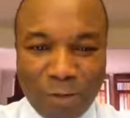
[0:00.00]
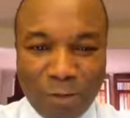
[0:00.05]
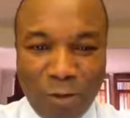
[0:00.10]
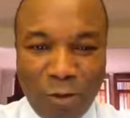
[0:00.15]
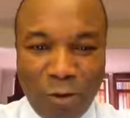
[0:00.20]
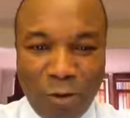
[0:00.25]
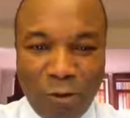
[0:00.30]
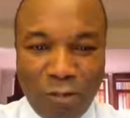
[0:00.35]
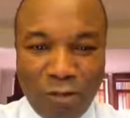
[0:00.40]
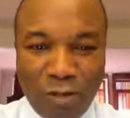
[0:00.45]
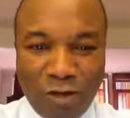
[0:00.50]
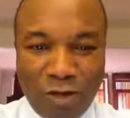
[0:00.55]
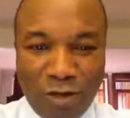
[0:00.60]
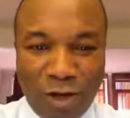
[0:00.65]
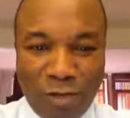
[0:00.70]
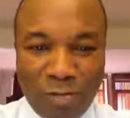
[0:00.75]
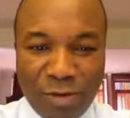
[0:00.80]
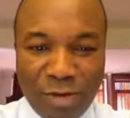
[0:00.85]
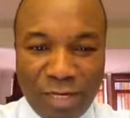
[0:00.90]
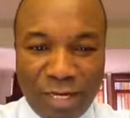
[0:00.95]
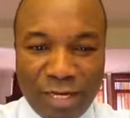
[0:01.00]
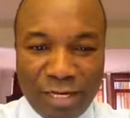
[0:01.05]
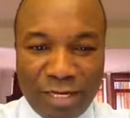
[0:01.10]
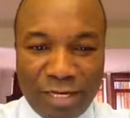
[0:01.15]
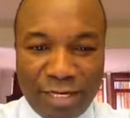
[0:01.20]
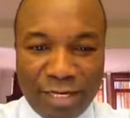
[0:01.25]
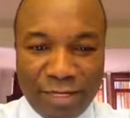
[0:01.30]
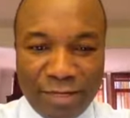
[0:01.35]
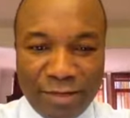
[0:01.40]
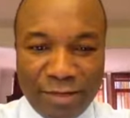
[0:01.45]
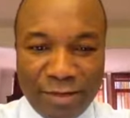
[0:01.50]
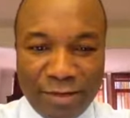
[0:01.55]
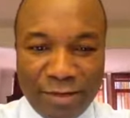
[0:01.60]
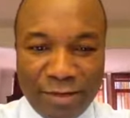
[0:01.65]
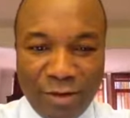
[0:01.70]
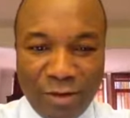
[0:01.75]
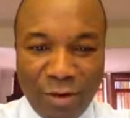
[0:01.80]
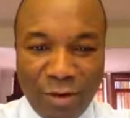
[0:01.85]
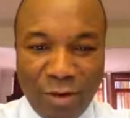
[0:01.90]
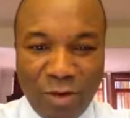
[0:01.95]
Ovi Dominic
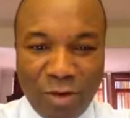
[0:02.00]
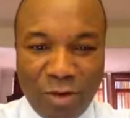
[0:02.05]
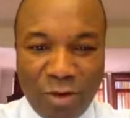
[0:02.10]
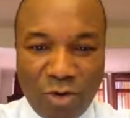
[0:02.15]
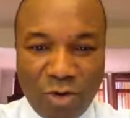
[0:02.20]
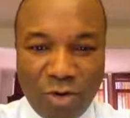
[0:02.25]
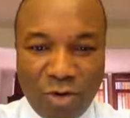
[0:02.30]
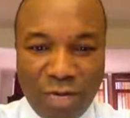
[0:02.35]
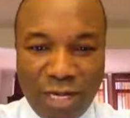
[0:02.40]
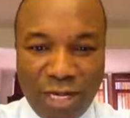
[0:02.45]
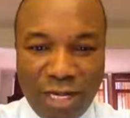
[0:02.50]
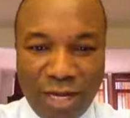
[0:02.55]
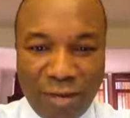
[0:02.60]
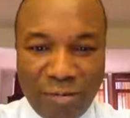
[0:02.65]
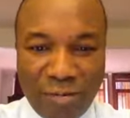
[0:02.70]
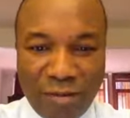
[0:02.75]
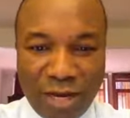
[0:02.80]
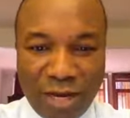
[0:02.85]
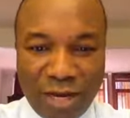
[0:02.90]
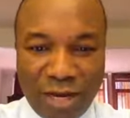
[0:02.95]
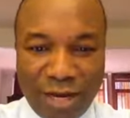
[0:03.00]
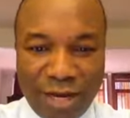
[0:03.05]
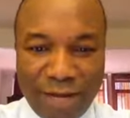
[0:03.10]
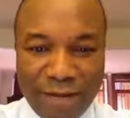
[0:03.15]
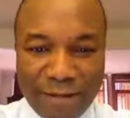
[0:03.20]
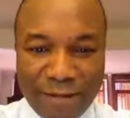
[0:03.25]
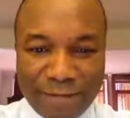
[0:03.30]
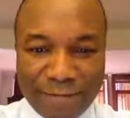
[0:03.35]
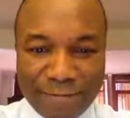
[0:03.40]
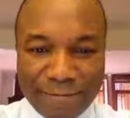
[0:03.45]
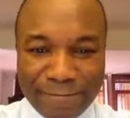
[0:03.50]
Okoli Emeka.